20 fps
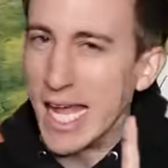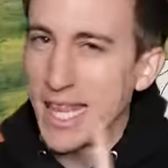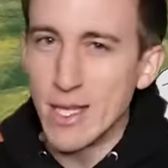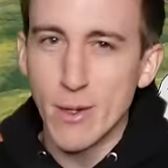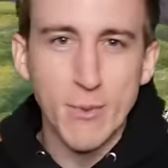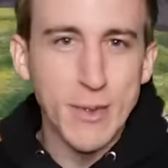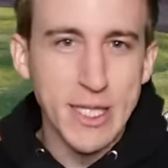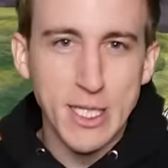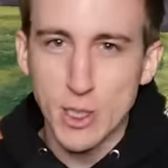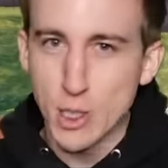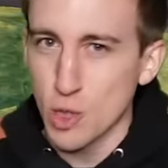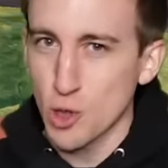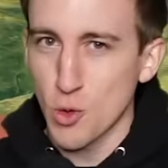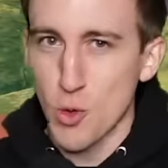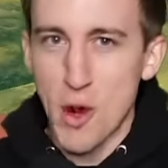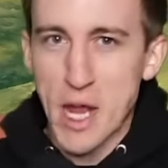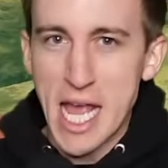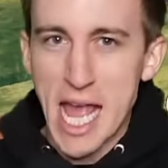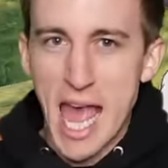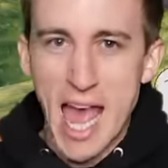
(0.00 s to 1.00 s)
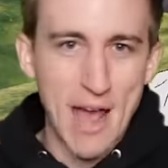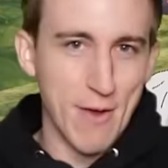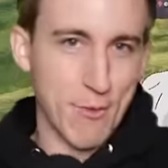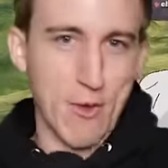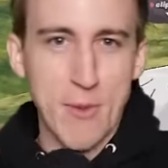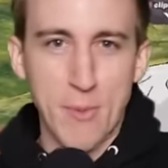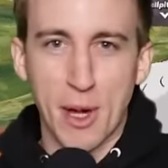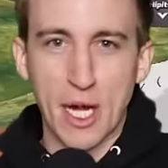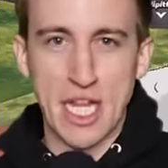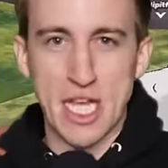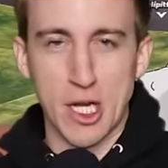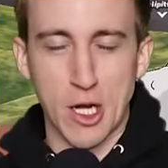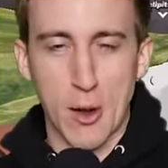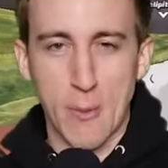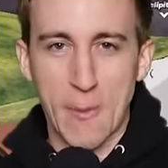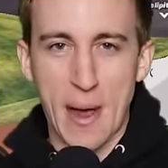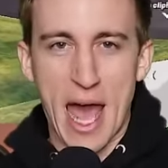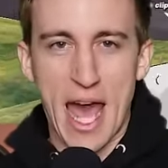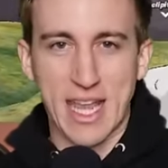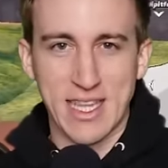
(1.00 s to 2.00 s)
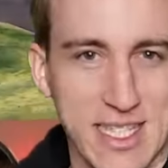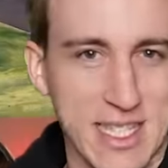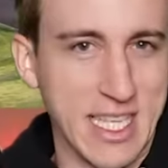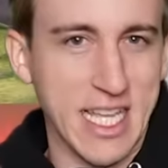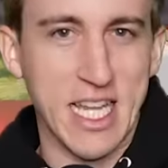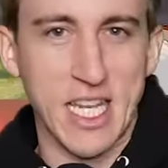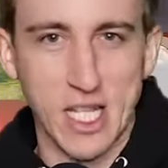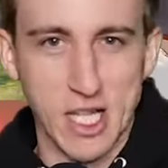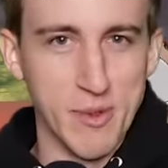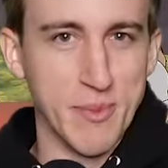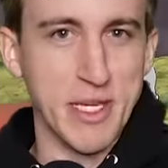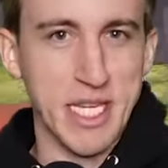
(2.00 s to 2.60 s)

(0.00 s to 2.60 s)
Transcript: and then we destroy everybody in our path to getting the